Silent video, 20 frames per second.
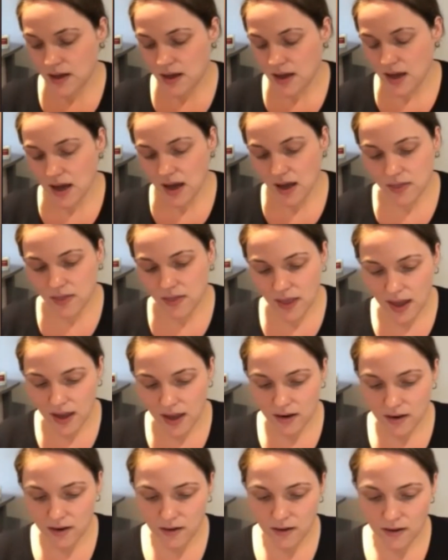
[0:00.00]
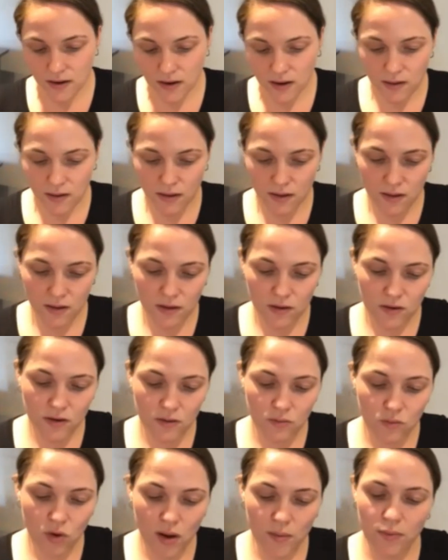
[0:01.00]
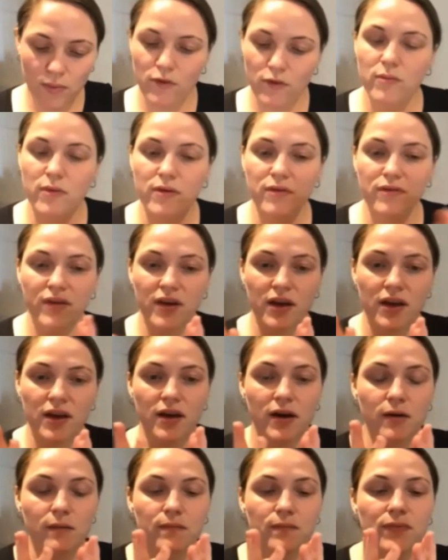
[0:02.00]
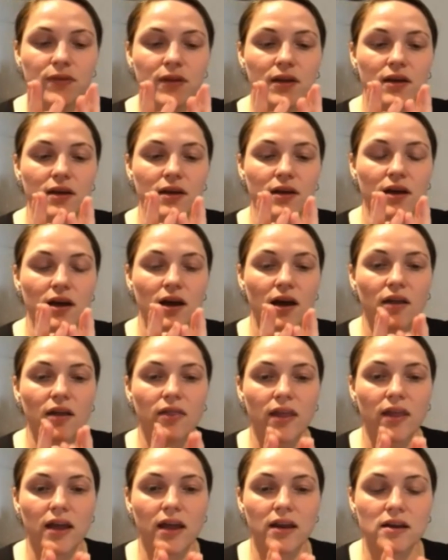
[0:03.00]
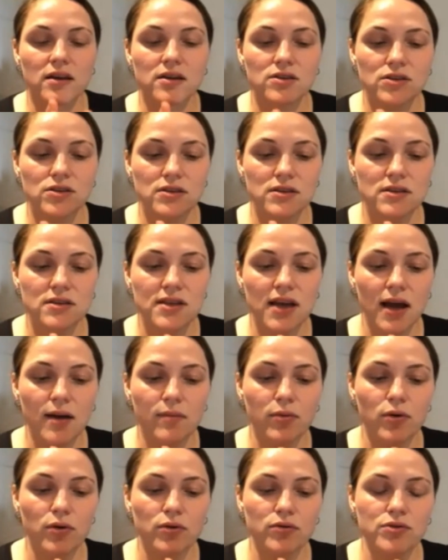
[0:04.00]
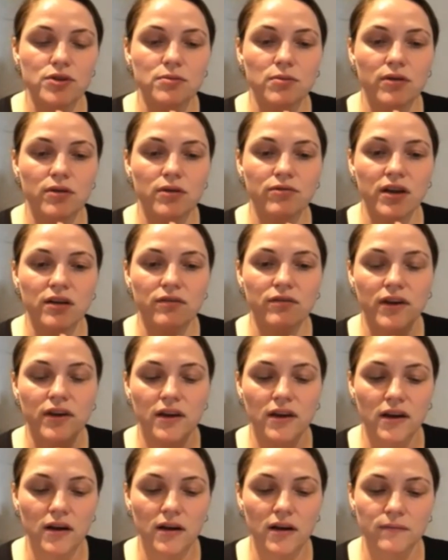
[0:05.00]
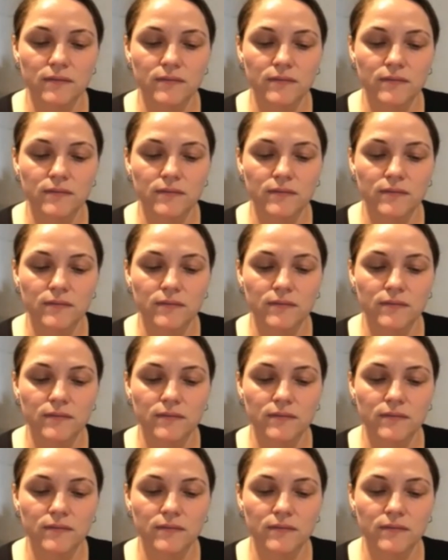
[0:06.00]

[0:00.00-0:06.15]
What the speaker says: and then I'm going to wipe off my finger, and then just dab onto my ring finger,